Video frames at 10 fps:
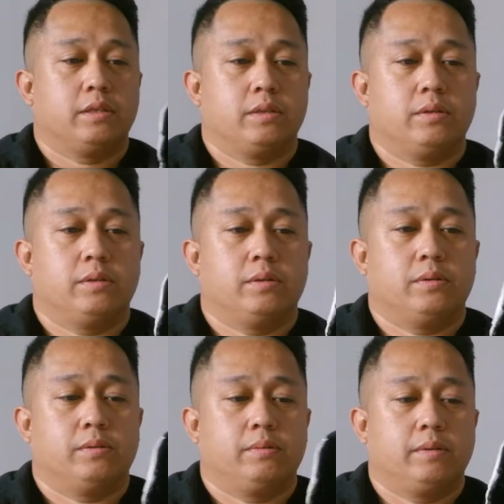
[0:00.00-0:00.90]
So
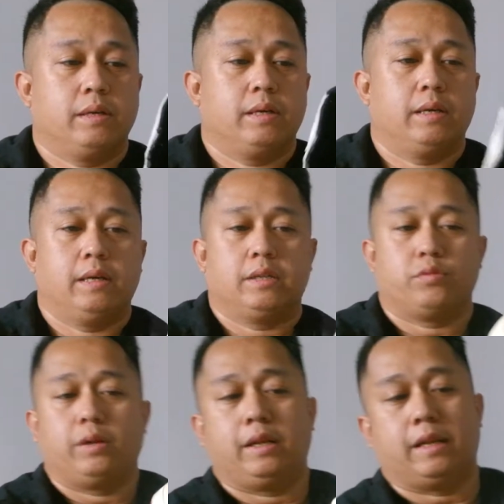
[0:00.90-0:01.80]
it's
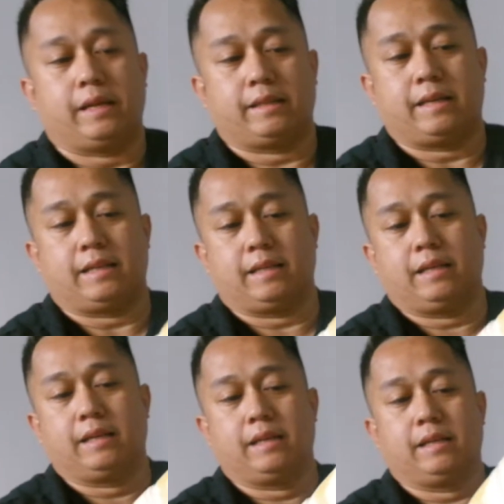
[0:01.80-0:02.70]
really like that
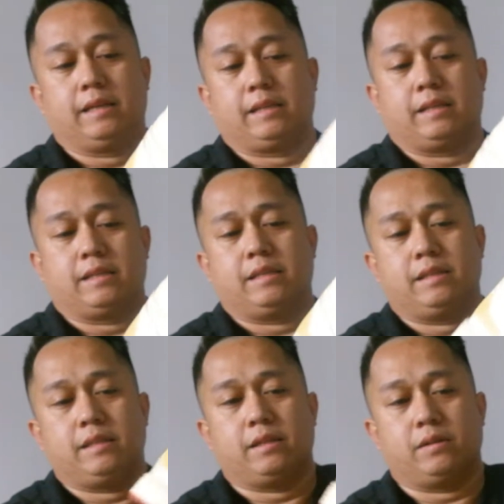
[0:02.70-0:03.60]
because,
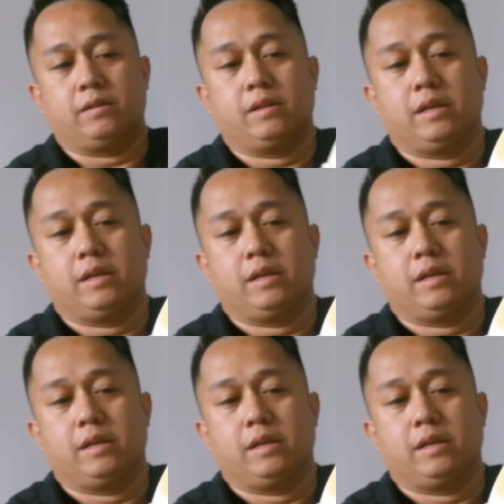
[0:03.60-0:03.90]
you know,